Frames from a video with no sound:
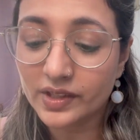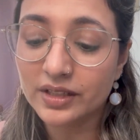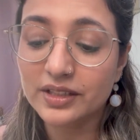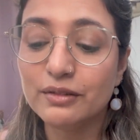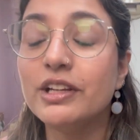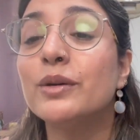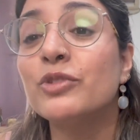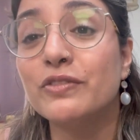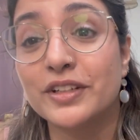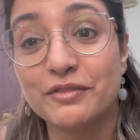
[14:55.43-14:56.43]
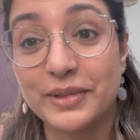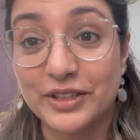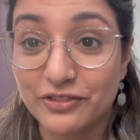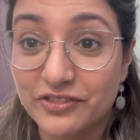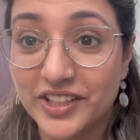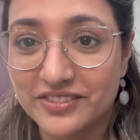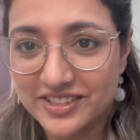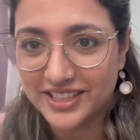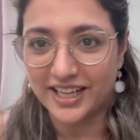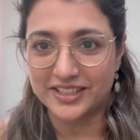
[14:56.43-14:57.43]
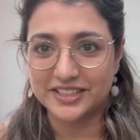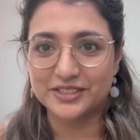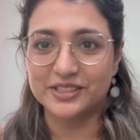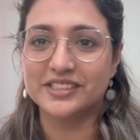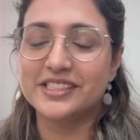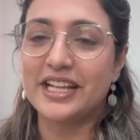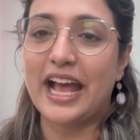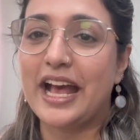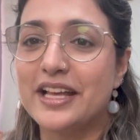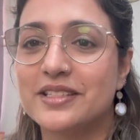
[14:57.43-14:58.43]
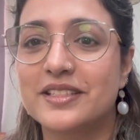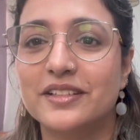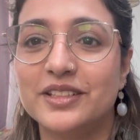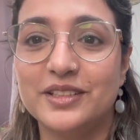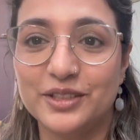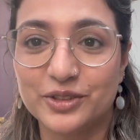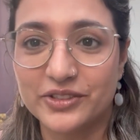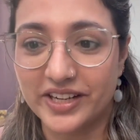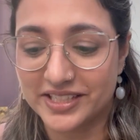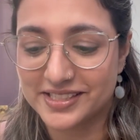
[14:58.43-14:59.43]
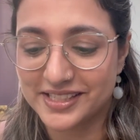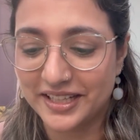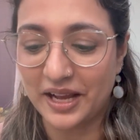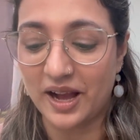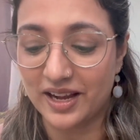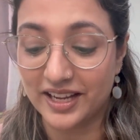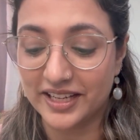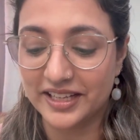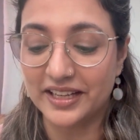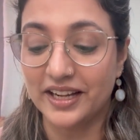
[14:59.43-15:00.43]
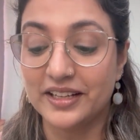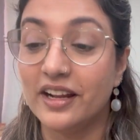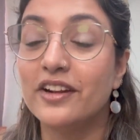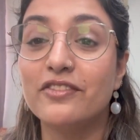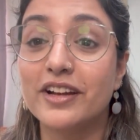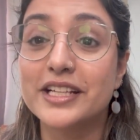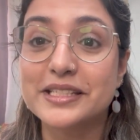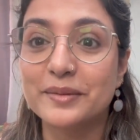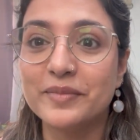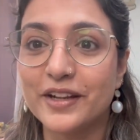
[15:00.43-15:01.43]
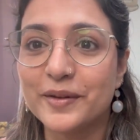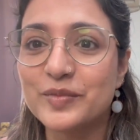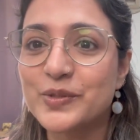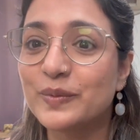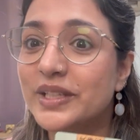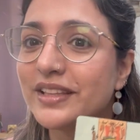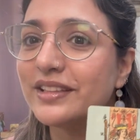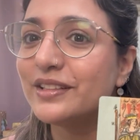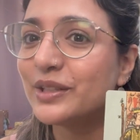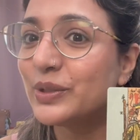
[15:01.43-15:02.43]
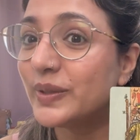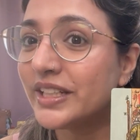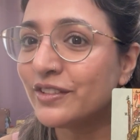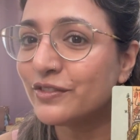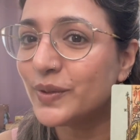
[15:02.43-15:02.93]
And then we come to one of my favorite characters. As a Leo rising, I identify sometimes with the Queen of